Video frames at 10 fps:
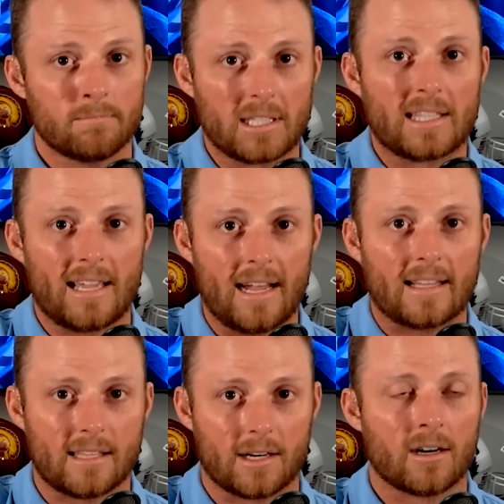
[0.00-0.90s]
but they
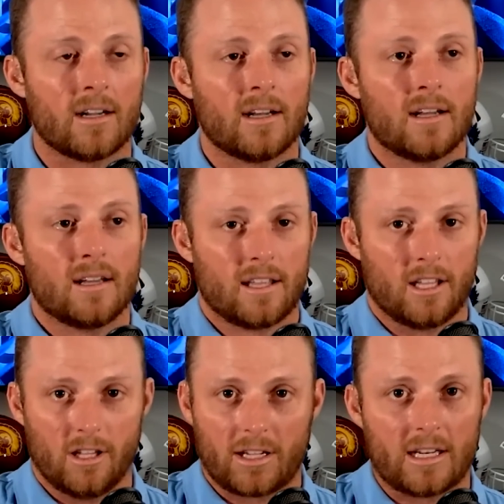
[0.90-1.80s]
got there.
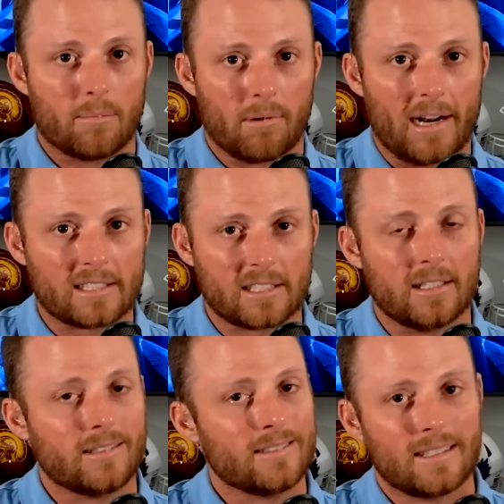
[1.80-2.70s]
You look at
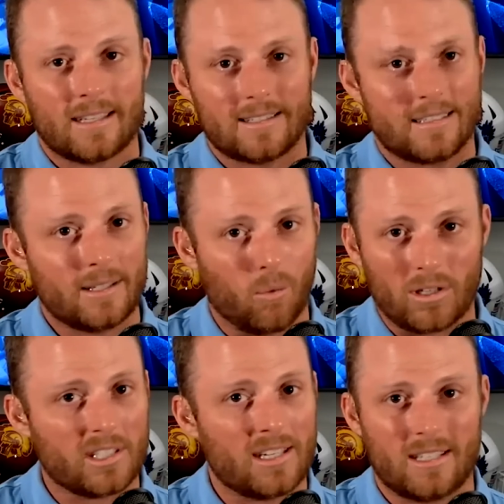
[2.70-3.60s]
Nebraska, it
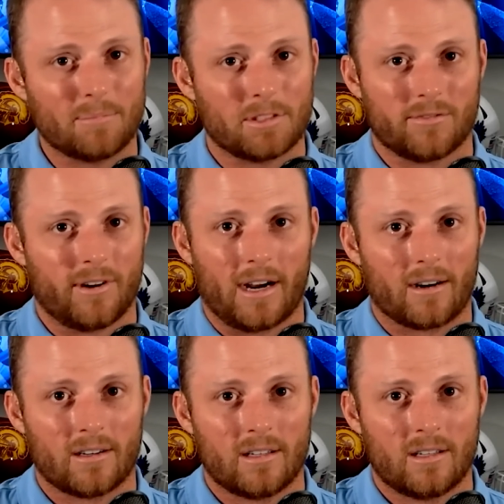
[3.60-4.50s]
wasn't a dumpster
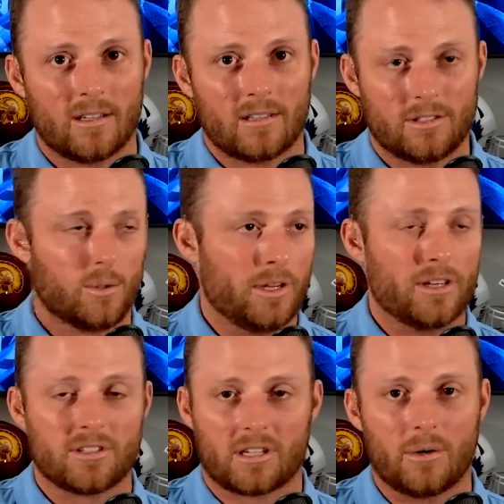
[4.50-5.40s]
fire. Two
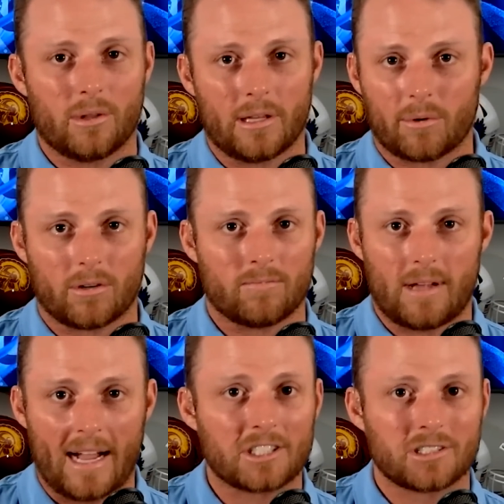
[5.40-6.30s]
years ago, they were
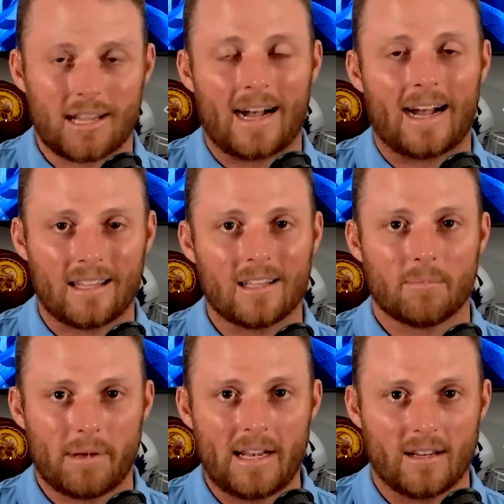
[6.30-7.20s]
actually highly
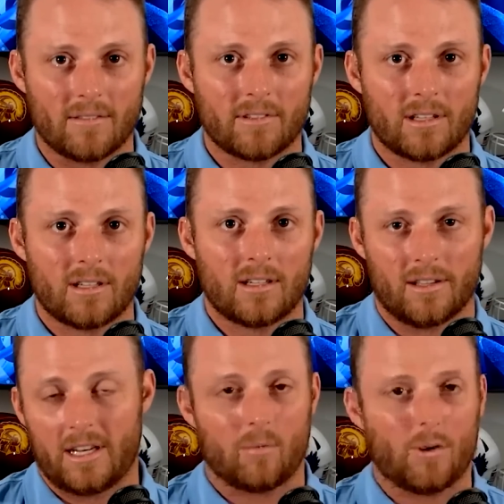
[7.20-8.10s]
competitive.
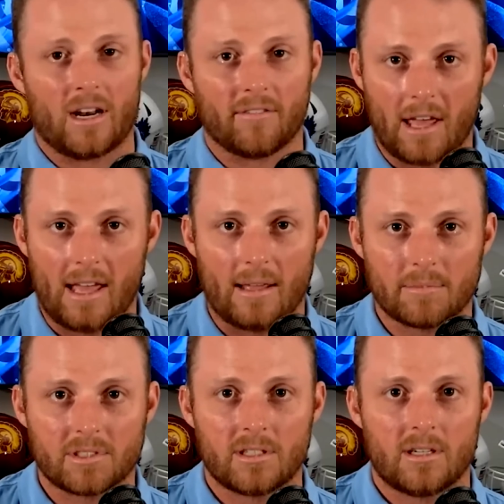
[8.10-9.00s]
They didn't win enough
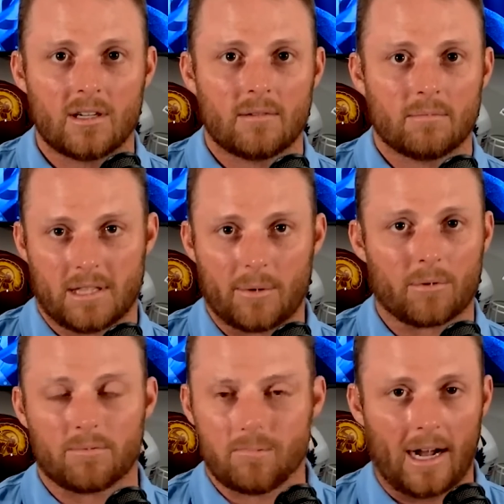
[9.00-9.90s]
games, but they
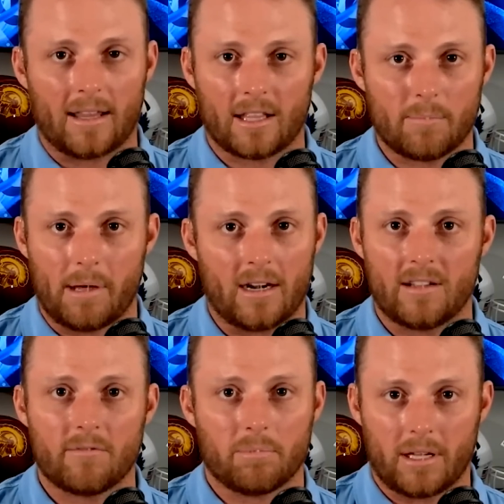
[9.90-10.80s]
were highly
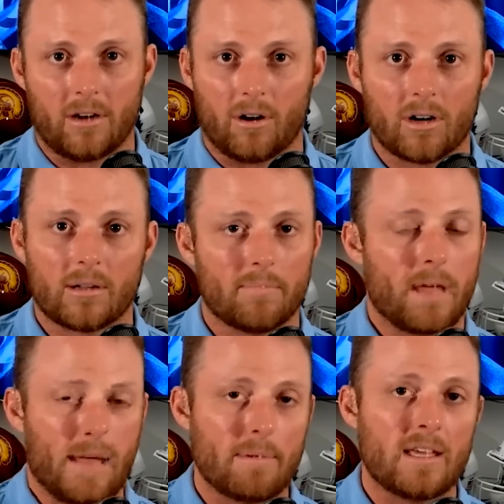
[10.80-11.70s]
competitive and played hard. And
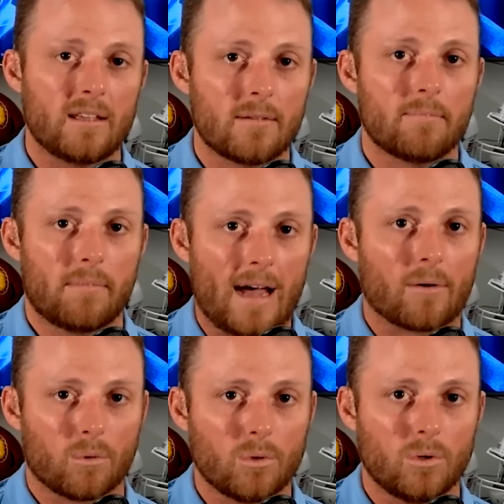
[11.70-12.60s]
maybe
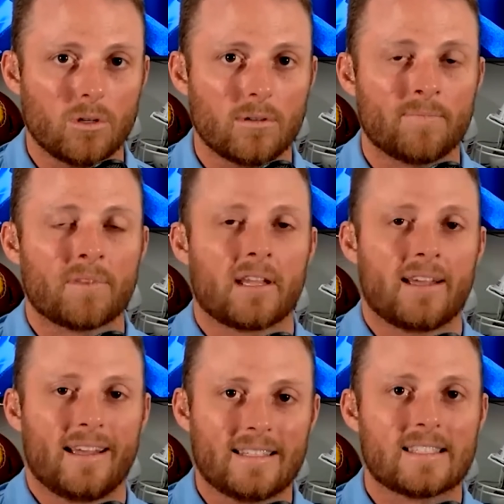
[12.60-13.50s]
Matt Rule
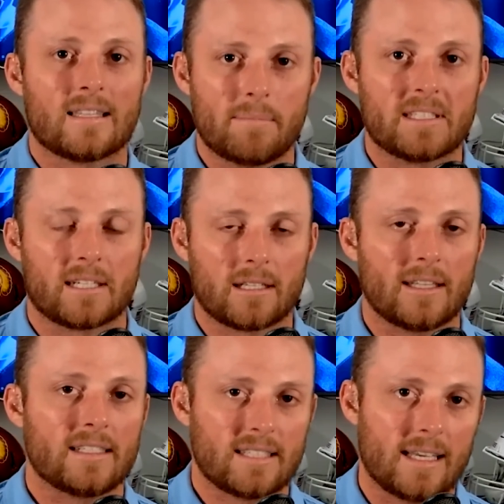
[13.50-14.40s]
is the missing link to